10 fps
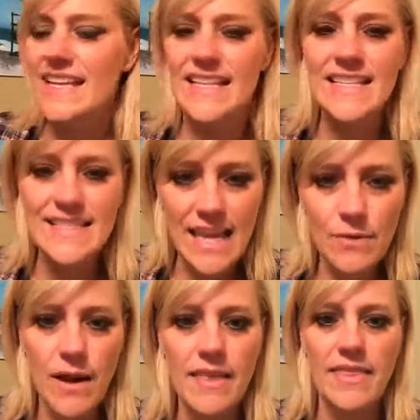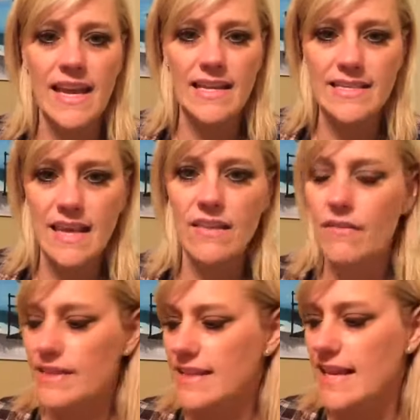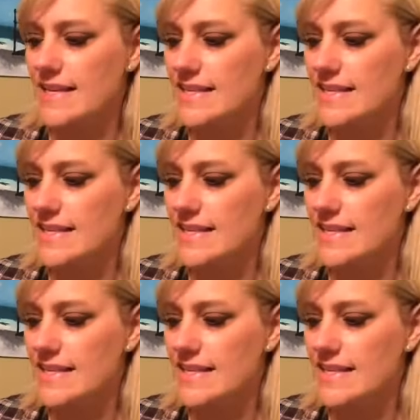Say right things, say loving things.